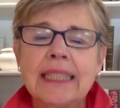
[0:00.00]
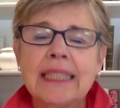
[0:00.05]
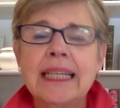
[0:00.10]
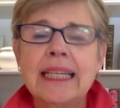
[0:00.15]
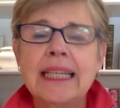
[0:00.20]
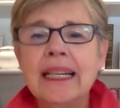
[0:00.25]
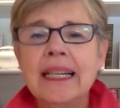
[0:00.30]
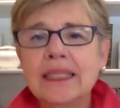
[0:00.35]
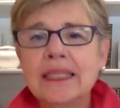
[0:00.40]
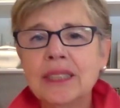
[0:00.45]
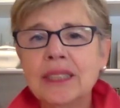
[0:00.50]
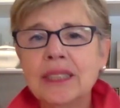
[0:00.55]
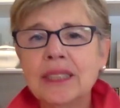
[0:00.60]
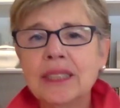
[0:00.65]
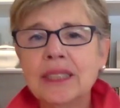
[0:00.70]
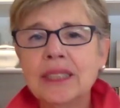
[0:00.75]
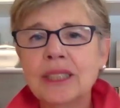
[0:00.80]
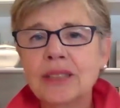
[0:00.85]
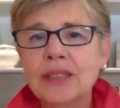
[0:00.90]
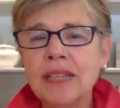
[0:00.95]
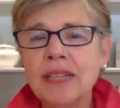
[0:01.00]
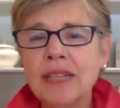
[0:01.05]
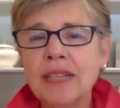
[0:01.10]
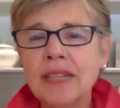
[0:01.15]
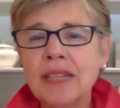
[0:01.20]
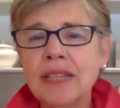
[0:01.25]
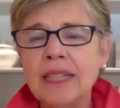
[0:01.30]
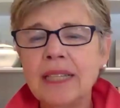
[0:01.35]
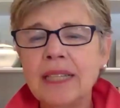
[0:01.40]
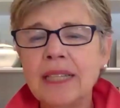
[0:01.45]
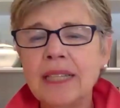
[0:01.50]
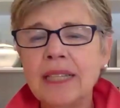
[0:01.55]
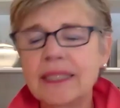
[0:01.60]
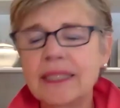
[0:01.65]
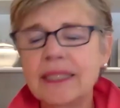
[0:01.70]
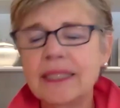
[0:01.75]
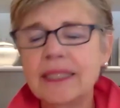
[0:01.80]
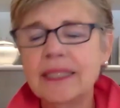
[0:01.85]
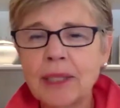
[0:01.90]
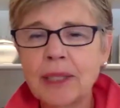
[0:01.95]
Yeah, it's a great, uh, great
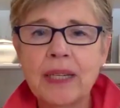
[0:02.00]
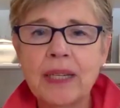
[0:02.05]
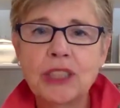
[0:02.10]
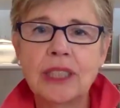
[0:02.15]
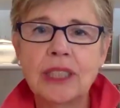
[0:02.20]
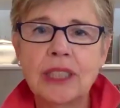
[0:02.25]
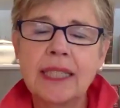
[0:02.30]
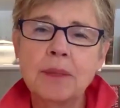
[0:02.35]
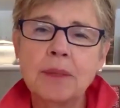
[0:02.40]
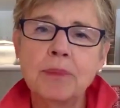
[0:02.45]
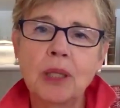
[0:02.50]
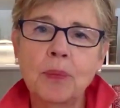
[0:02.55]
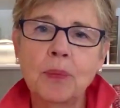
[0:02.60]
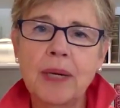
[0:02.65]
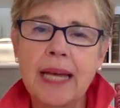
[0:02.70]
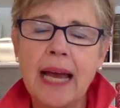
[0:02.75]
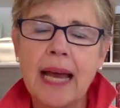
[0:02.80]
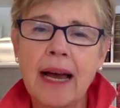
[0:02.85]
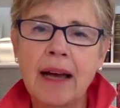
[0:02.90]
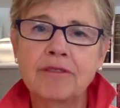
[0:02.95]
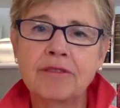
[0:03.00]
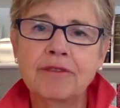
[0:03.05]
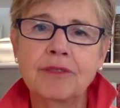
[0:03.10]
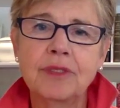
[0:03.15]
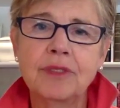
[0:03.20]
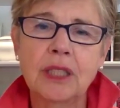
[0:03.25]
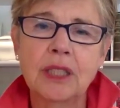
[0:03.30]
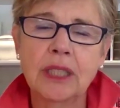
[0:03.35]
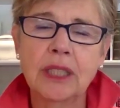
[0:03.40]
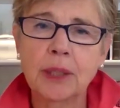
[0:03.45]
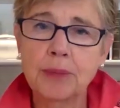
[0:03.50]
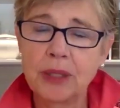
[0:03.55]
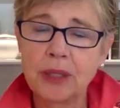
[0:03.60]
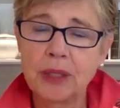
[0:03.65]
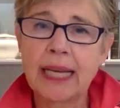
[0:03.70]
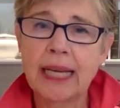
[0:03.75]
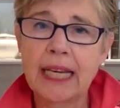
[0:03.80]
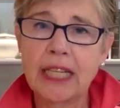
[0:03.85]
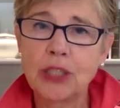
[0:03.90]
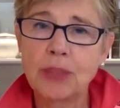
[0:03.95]
question. In the book, we have the
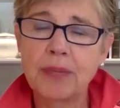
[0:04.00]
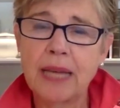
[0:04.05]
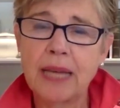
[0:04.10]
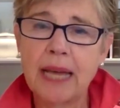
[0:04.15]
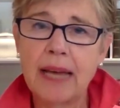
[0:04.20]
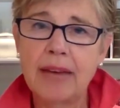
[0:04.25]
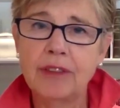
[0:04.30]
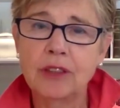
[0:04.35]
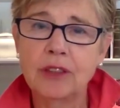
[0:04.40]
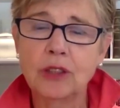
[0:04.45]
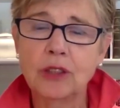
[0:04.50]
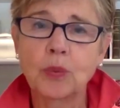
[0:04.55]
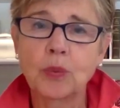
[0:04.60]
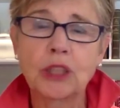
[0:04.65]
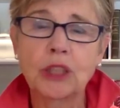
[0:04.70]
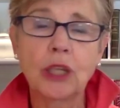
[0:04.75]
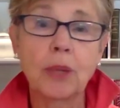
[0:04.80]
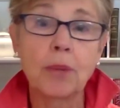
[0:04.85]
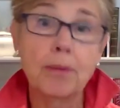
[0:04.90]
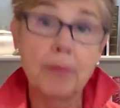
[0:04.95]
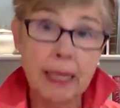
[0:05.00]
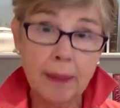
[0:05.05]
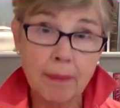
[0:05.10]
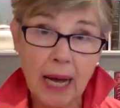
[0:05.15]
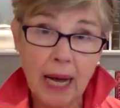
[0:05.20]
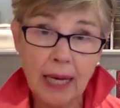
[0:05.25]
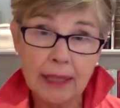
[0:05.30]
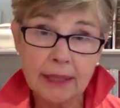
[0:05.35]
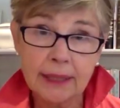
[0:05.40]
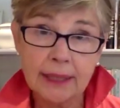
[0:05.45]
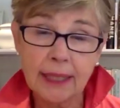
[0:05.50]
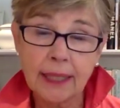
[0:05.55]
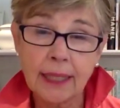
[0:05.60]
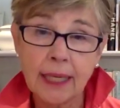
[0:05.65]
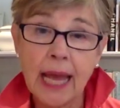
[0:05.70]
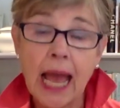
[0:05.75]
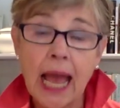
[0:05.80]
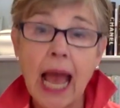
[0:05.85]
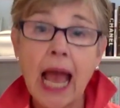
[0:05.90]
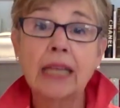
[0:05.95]
communication behaviors, which are
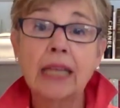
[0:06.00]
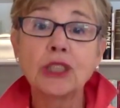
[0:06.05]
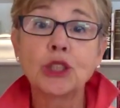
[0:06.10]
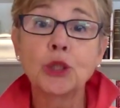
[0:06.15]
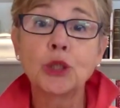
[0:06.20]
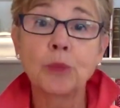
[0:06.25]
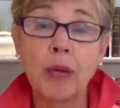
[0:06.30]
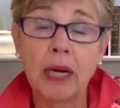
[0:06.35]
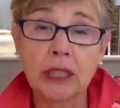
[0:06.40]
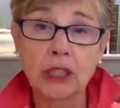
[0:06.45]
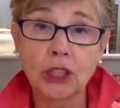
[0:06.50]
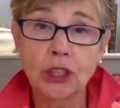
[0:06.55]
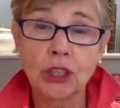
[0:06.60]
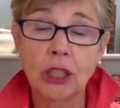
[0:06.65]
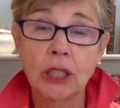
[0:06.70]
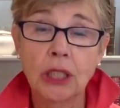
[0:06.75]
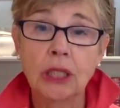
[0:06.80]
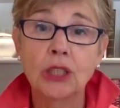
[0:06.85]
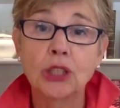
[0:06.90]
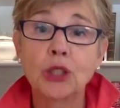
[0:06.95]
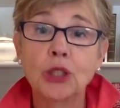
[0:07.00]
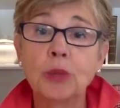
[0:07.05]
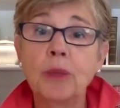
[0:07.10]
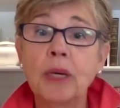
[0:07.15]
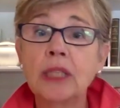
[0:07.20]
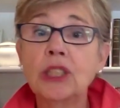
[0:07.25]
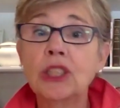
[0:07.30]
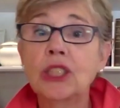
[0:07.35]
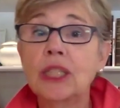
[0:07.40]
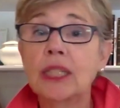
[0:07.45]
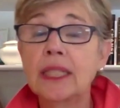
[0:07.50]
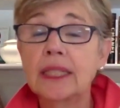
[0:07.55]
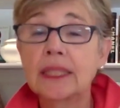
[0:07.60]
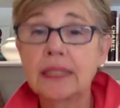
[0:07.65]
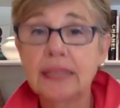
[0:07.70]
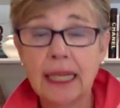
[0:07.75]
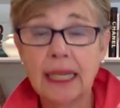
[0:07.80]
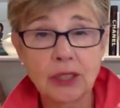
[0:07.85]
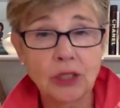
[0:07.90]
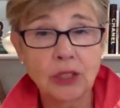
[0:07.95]
minimizing and too much. Too much
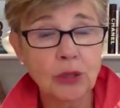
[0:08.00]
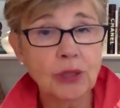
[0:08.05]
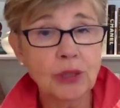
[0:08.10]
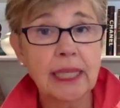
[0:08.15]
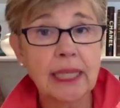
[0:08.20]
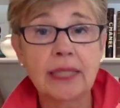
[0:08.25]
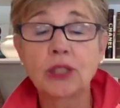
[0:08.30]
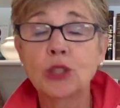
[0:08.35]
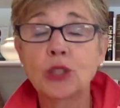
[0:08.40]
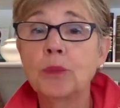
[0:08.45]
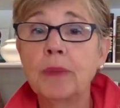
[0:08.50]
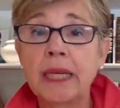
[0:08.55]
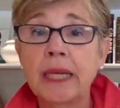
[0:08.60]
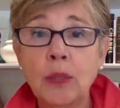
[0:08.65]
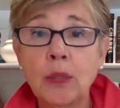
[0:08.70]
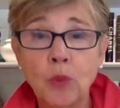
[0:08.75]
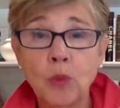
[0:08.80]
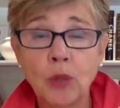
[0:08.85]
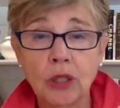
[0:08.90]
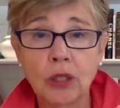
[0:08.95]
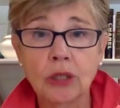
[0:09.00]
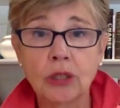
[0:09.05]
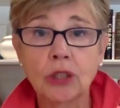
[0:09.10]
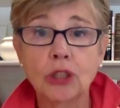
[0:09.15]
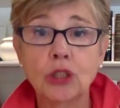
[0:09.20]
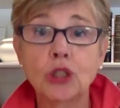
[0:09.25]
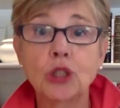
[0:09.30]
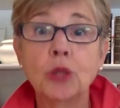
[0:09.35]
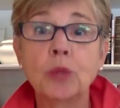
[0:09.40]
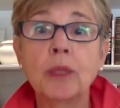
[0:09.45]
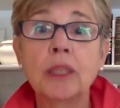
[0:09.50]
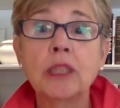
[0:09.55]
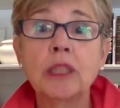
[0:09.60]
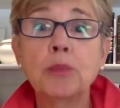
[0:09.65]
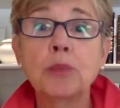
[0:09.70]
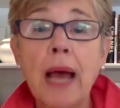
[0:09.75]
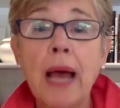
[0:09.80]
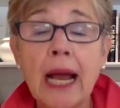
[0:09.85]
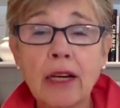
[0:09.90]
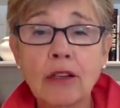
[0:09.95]
is, as you say, too many words, too
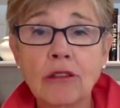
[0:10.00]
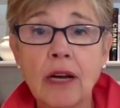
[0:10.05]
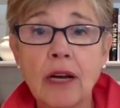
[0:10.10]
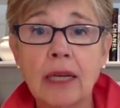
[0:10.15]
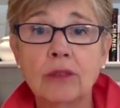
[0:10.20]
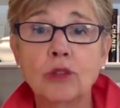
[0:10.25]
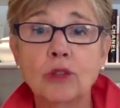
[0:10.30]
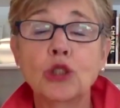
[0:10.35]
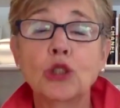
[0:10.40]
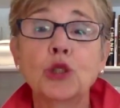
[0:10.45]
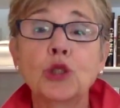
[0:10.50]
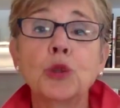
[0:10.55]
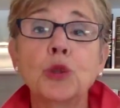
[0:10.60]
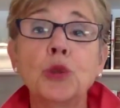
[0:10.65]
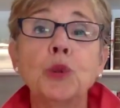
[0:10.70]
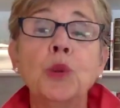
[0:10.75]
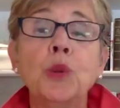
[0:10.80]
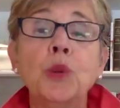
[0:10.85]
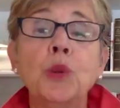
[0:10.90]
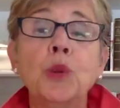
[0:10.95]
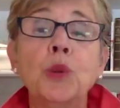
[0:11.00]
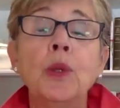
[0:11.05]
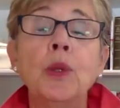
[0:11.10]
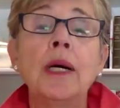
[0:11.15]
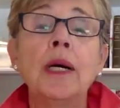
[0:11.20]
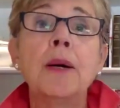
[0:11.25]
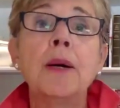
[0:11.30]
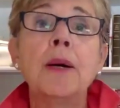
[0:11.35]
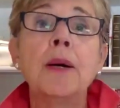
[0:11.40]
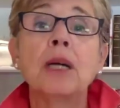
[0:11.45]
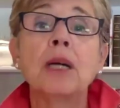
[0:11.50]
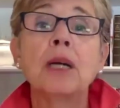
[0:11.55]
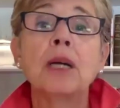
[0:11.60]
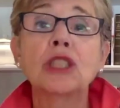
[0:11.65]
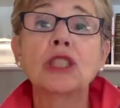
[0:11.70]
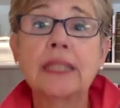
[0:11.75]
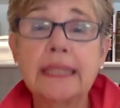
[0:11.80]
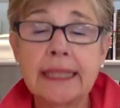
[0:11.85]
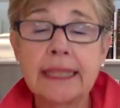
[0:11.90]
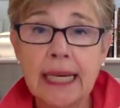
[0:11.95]
much background, too much
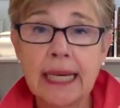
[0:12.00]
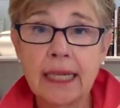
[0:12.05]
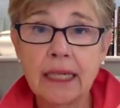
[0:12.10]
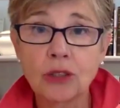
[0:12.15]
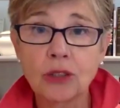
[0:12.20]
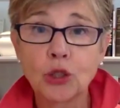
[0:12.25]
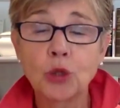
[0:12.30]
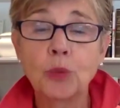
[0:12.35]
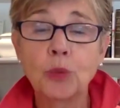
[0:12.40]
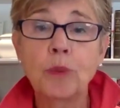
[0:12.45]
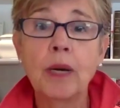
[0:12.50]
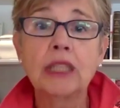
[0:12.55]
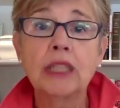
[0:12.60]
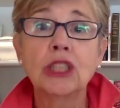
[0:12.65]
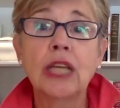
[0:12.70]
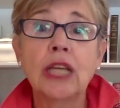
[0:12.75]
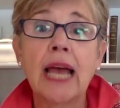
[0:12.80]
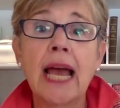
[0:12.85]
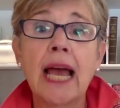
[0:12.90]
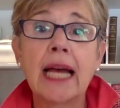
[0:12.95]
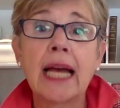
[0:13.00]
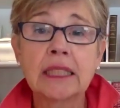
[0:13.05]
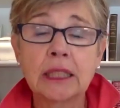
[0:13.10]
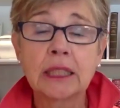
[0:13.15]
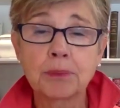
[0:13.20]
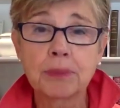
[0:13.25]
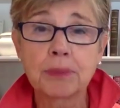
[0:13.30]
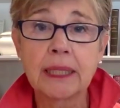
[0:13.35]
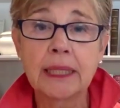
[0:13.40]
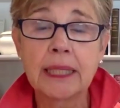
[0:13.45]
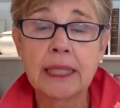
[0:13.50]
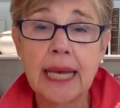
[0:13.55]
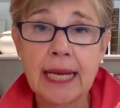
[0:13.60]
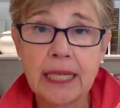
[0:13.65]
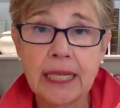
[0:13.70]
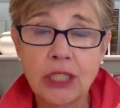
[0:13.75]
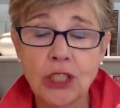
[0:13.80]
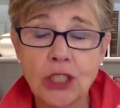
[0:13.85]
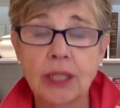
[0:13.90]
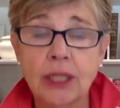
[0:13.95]
detail, too much
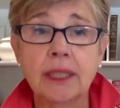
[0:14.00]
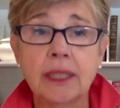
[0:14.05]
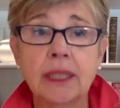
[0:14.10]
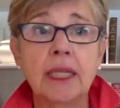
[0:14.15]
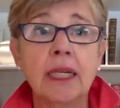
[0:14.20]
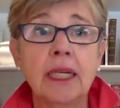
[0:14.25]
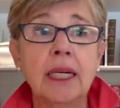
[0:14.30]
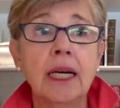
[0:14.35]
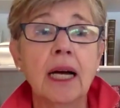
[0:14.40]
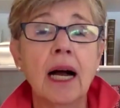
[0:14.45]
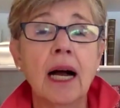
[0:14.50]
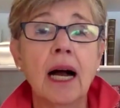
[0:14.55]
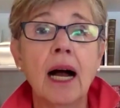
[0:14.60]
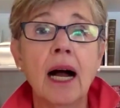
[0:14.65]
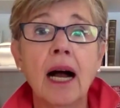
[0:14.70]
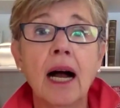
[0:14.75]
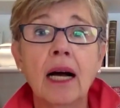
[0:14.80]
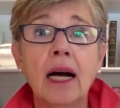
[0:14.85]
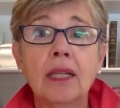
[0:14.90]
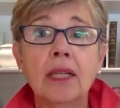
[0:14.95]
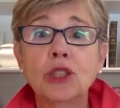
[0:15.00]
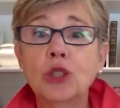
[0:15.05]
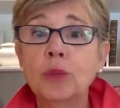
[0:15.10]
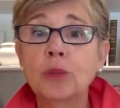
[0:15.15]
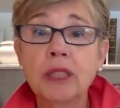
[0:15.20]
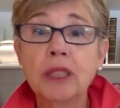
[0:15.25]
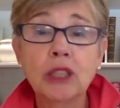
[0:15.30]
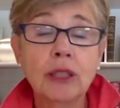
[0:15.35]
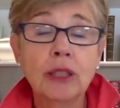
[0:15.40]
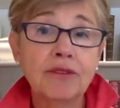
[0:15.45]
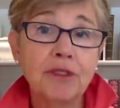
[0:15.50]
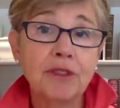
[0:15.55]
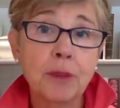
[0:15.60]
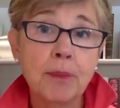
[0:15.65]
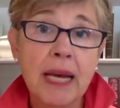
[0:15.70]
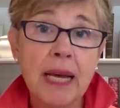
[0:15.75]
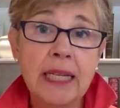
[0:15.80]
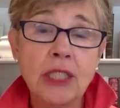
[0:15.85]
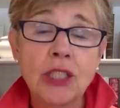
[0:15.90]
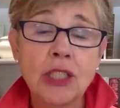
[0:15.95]
explanation, uh, too much
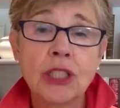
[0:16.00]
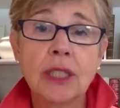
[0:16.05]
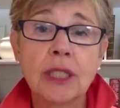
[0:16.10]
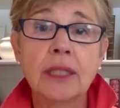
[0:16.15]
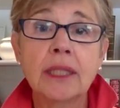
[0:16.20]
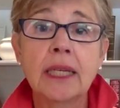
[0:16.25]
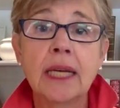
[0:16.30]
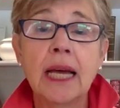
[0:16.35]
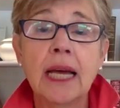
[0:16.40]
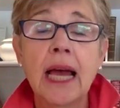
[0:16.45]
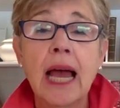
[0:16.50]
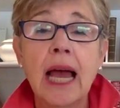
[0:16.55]
information.